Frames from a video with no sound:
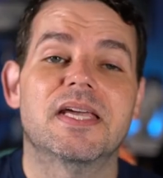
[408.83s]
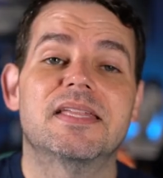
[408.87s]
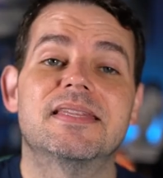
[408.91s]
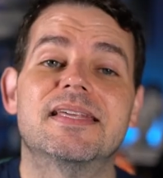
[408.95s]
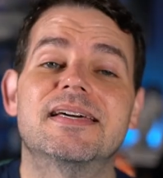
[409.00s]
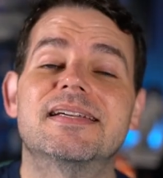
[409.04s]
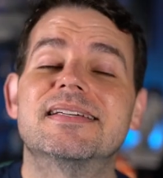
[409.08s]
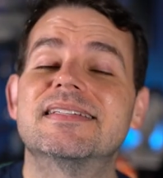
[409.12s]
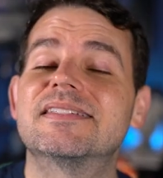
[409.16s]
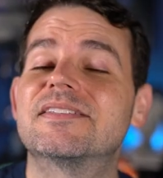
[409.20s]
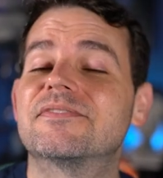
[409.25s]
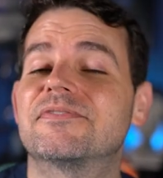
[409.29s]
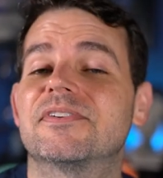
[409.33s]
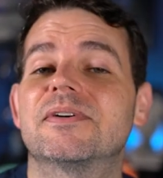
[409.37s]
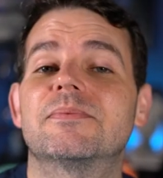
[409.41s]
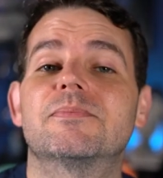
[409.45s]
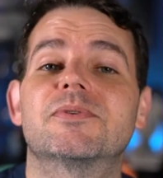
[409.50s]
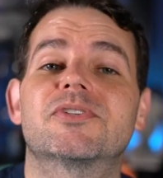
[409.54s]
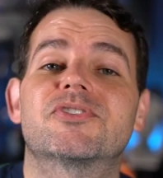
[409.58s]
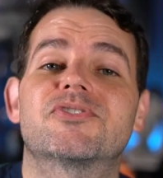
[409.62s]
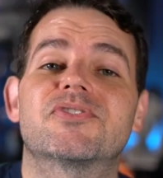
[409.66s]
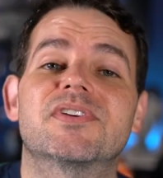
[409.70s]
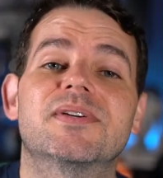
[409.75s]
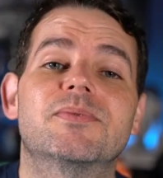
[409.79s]
And that is the film
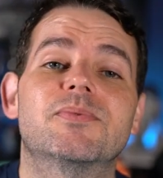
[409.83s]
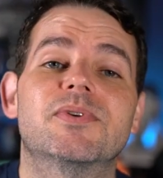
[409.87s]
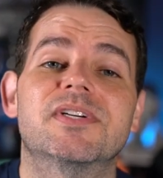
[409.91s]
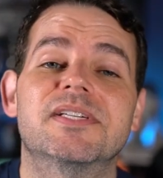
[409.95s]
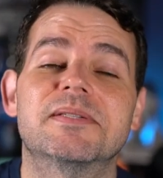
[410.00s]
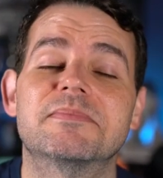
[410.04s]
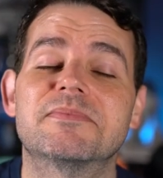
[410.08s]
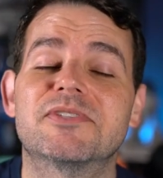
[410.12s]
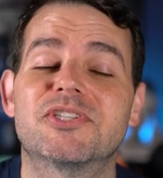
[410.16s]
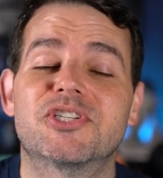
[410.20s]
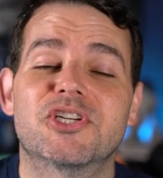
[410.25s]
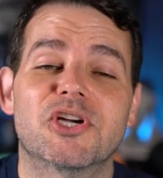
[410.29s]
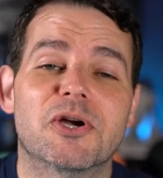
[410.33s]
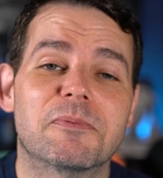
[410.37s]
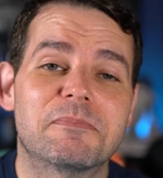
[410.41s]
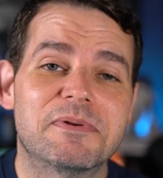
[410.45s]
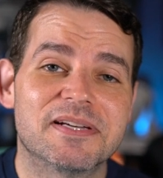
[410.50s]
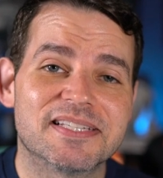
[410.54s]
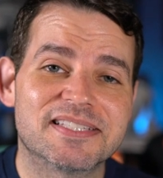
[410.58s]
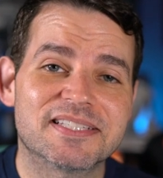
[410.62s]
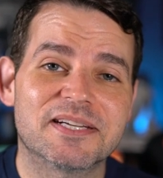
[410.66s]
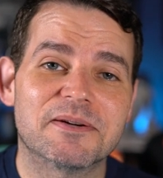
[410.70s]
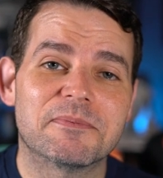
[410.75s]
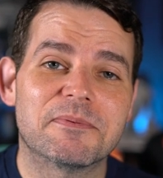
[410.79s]
with Treat Williams, Joe
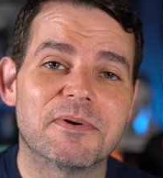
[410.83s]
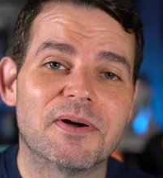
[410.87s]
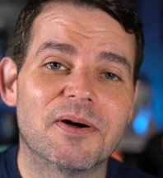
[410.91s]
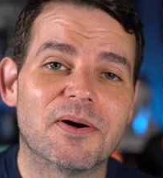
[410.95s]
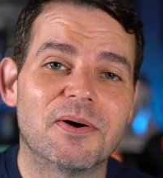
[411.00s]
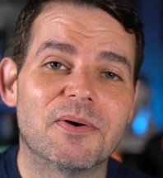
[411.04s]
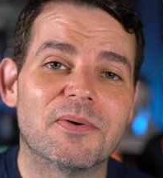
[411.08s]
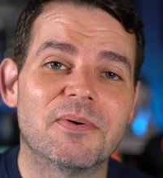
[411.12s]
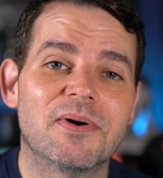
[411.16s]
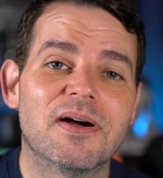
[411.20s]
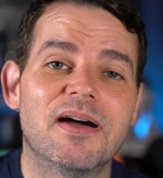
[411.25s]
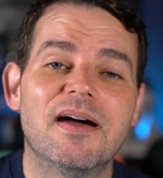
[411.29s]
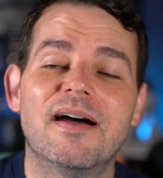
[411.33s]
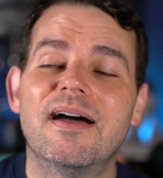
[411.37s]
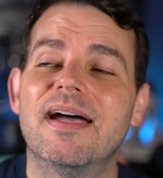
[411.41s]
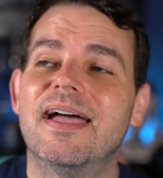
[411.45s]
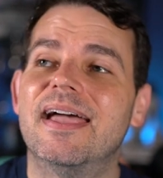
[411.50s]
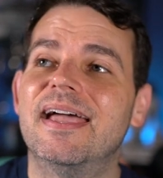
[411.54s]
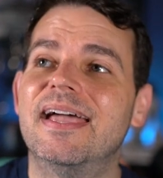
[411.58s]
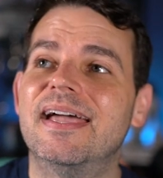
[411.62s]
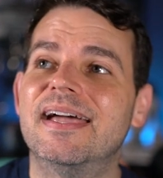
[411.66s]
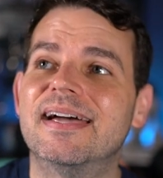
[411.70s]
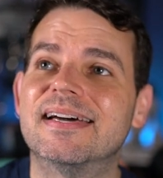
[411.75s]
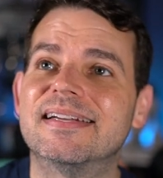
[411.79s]
Piscopo,
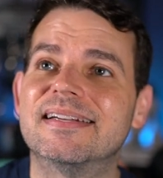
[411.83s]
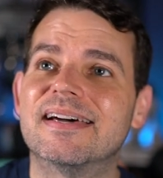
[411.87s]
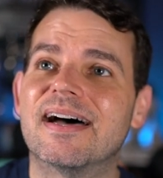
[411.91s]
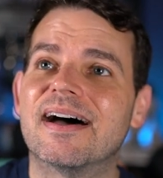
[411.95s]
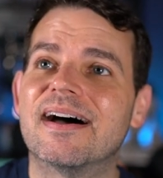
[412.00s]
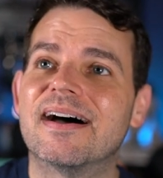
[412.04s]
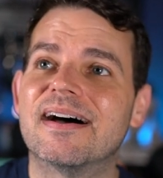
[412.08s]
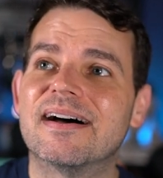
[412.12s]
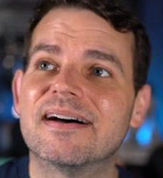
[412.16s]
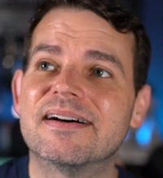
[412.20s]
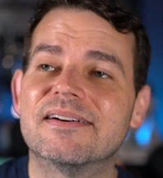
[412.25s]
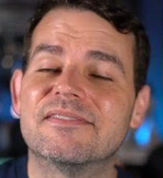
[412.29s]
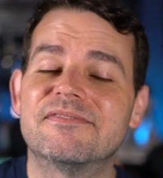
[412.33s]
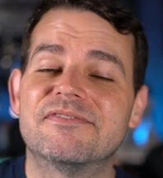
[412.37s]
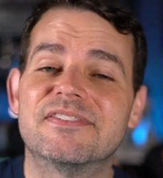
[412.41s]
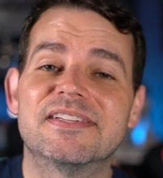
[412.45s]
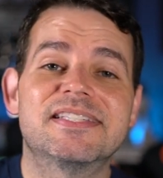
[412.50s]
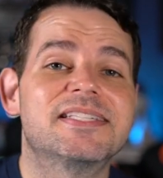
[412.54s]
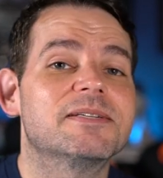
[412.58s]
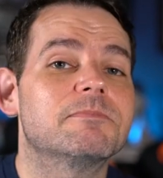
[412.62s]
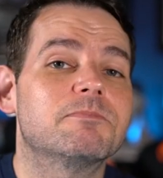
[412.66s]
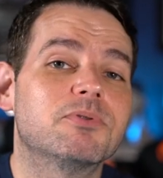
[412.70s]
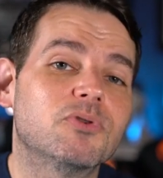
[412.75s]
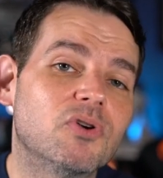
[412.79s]
and uh,
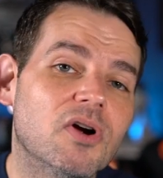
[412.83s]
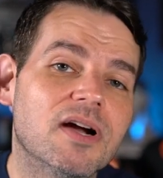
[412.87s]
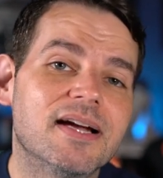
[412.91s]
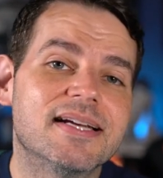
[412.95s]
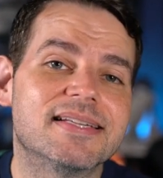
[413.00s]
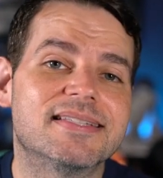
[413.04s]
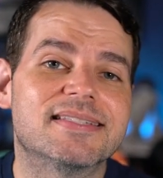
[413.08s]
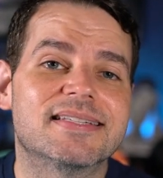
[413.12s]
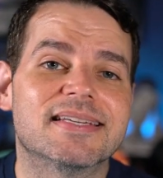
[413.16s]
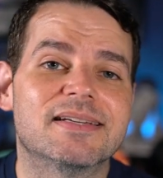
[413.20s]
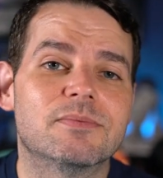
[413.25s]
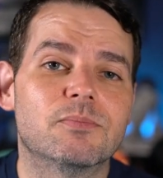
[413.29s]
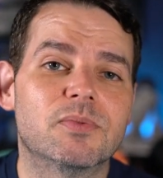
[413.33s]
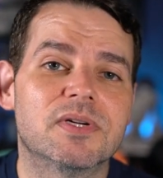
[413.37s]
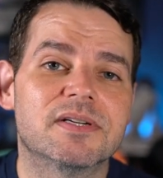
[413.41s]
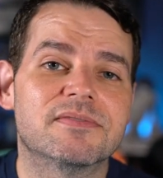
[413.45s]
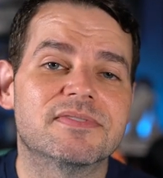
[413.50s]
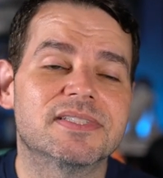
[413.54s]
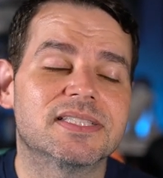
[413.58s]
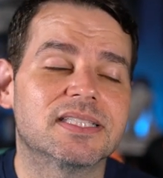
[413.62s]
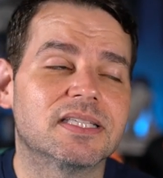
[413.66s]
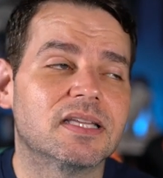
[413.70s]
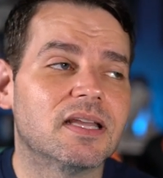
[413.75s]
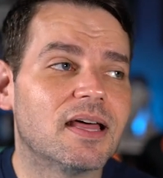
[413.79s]
Vincent Price in one of
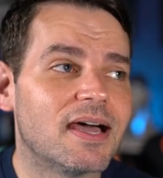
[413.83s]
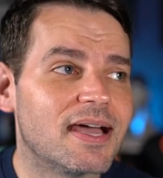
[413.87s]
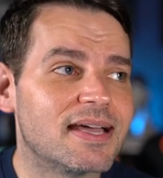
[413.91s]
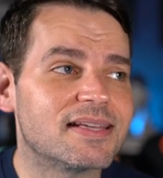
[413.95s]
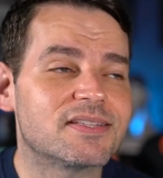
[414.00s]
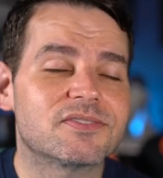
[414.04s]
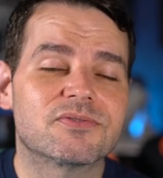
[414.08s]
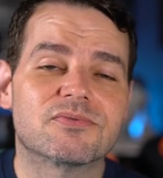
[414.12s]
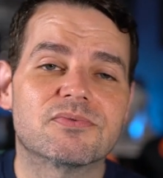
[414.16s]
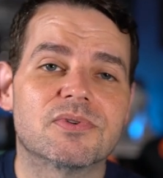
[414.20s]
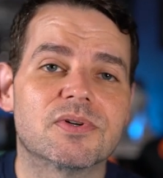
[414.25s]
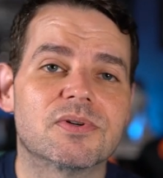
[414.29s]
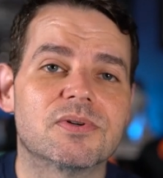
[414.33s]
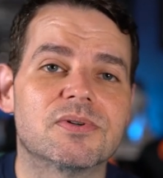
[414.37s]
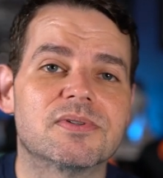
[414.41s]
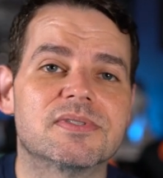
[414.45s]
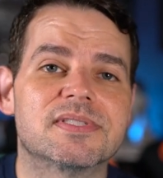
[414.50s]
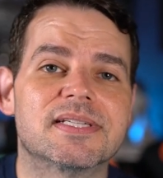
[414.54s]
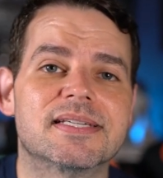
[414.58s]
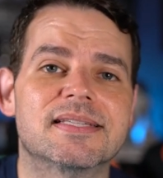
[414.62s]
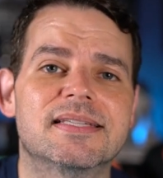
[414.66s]
his last roles.